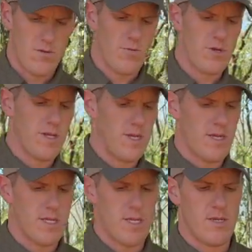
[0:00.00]
really
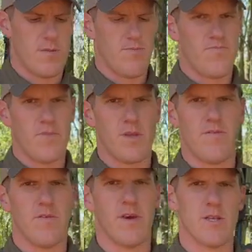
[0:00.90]
digs in
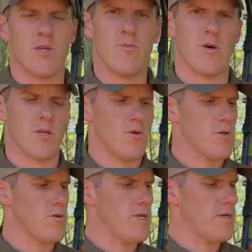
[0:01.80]
if you got too much
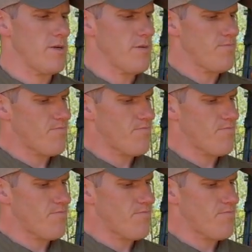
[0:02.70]
holster down there.